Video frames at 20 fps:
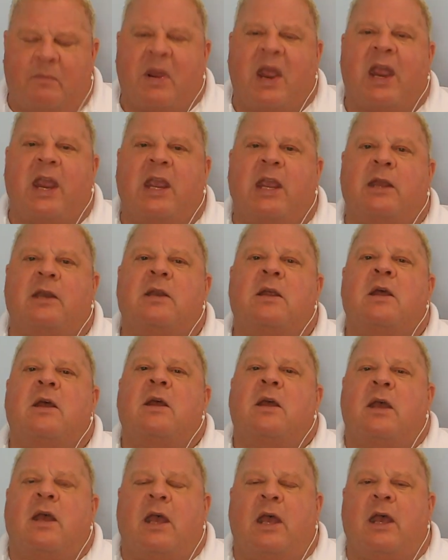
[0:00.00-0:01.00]
pain
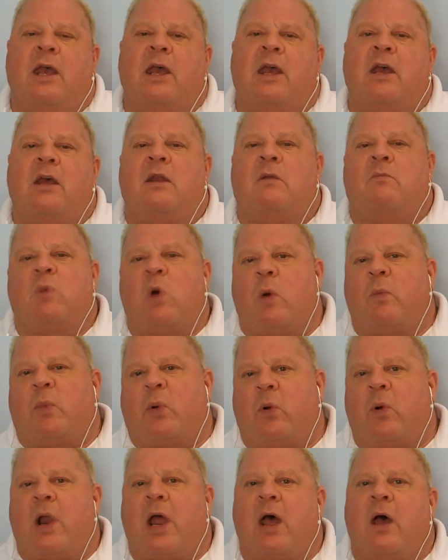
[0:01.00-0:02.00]
and mope
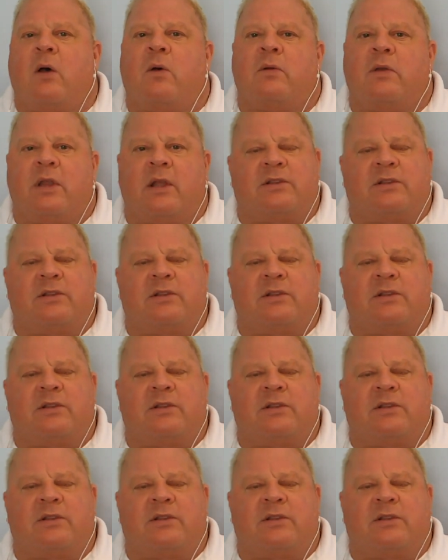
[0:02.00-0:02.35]
around.